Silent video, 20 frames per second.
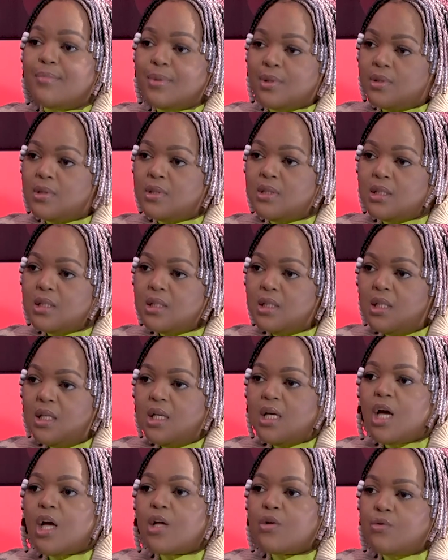build
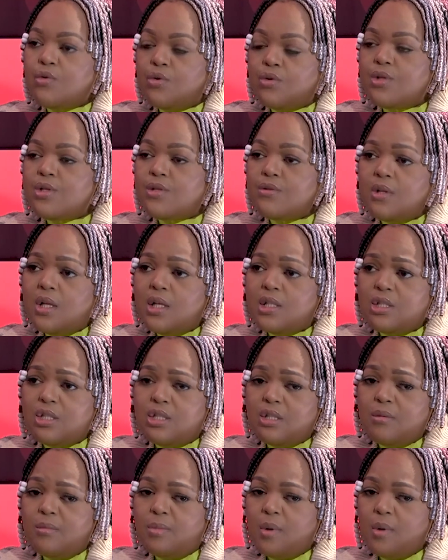and grow this relationship.